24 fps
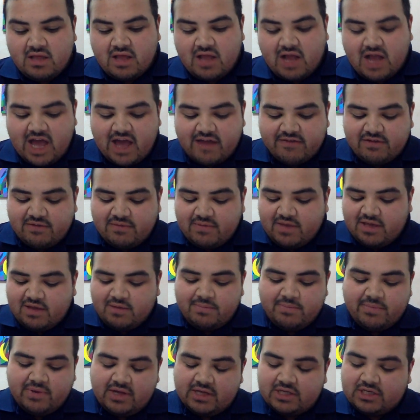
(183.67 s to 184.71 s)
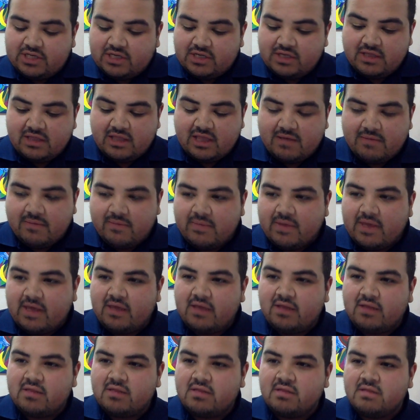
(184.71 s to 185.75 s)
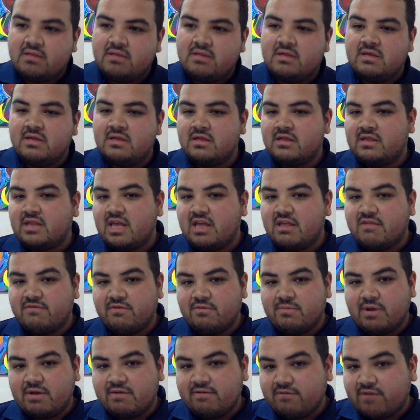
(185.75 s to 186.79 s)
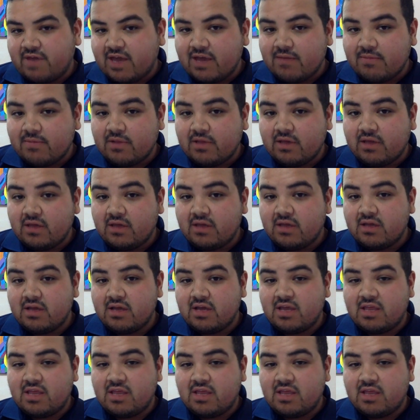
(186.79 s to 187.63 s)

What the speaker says: I have to make a budget that makes sense for my family